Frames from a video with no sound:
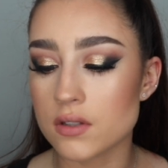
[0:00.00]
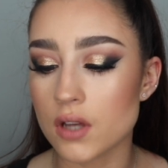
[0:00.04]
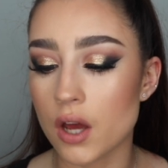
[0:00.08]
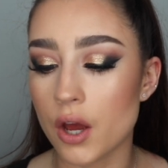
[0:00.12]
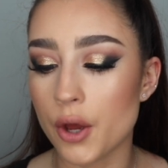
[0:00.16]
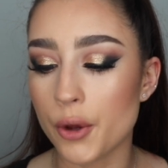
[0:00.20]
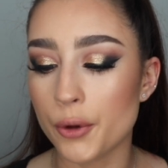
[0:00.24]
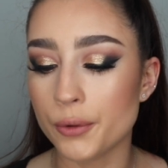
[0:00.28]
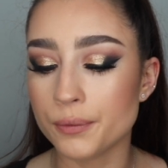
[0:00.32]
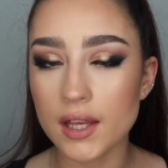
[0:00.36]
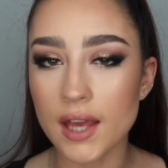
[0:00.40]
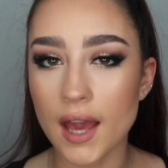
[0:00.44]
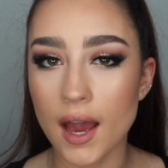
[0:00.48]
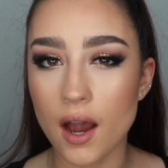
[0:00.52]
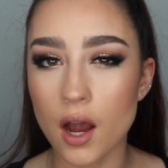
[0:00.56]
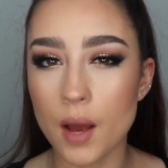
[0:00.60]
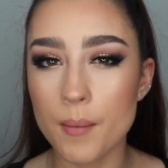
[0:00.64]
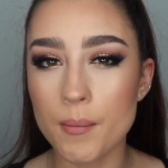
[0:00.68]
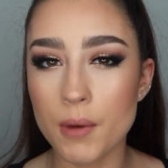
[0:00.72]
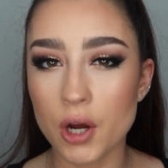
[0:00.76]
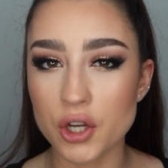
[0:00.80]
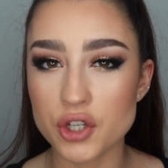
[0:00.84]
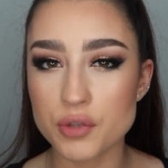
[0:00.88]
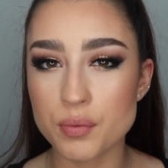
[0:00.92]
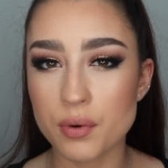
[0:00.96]
So yeah, I
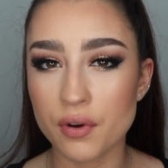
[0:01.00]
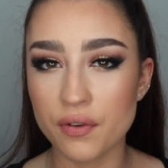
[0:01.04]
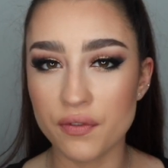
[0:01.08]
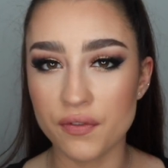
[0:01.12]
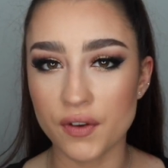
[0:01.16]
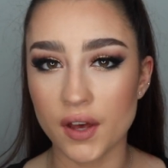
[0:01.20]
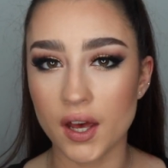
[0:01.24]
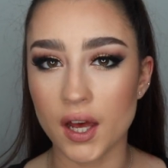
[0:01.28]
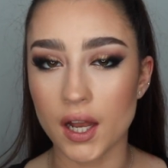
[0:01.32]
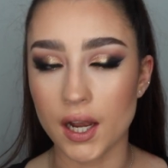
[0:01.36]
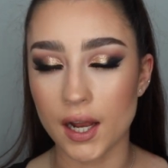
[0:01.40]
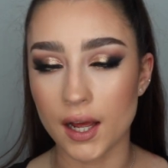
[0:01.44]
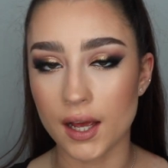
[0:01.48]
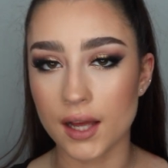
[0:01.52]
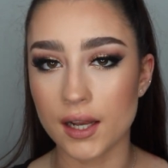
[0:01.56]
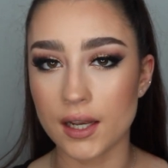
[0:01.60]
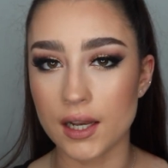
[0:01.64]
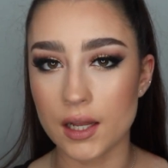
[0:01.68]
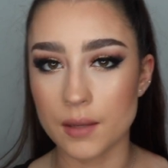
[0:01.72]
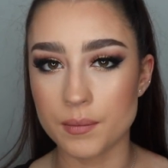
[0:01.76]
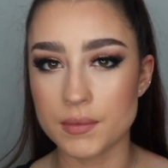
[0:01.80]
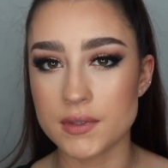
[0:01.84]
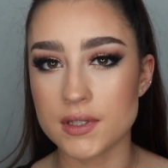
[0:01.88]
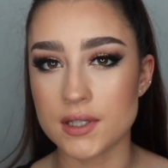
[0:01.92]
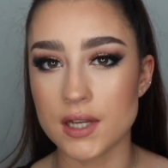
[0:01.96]
much prefer like a
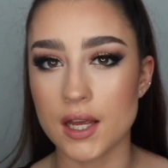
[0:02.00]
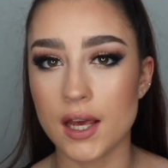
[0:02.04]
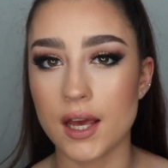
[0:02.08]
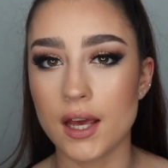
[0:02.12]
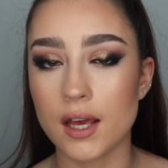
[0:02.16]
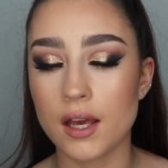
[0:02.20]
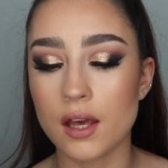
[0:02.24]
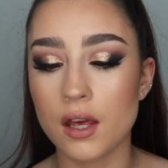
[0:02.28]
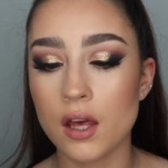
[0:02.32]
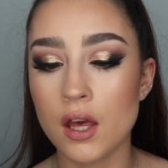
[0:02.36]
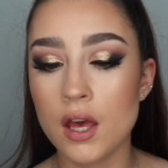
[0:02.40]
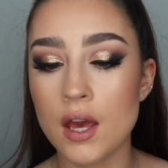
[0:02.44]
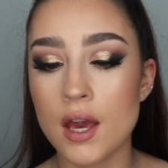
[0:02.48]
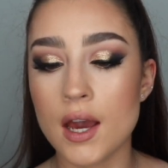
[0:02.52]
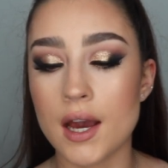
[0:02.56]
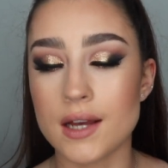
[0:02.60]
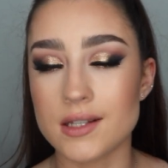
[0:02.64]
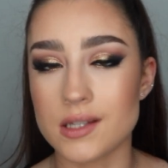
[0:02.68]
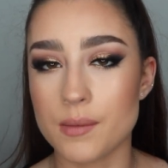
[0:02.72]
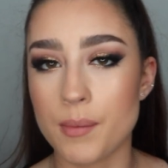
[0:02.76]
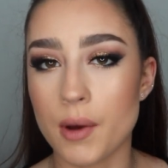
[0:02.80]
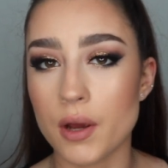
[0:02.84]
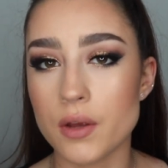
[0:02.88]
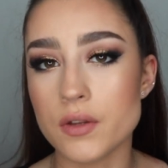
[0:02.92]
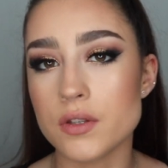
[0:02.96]
lipstick
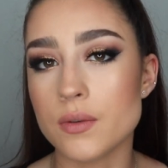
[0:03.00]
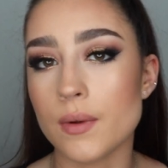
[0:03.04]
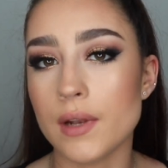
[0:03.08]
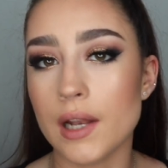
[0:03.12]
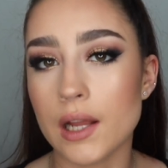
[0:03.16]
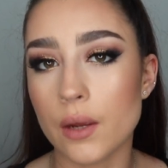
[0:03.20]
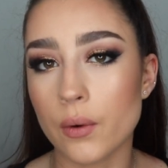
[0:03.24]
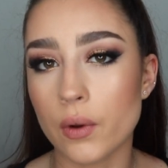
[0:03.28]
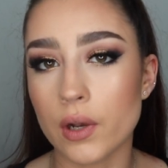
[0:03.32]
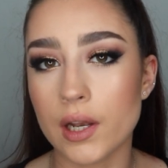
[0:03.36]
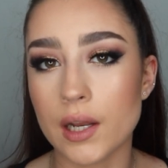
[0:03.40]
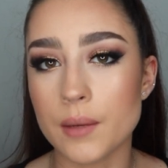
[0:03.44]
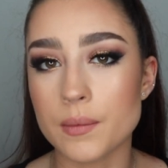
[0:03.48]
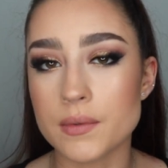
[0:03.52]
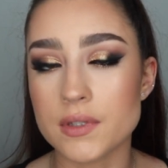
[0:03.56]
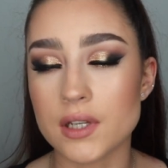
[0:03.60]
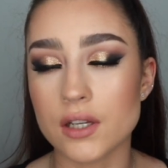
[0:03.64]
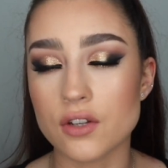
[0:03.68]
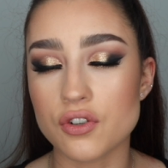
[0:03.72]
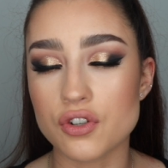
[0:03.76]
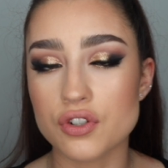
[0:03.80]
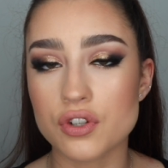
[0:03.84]
as opposed to a liquid lipstick,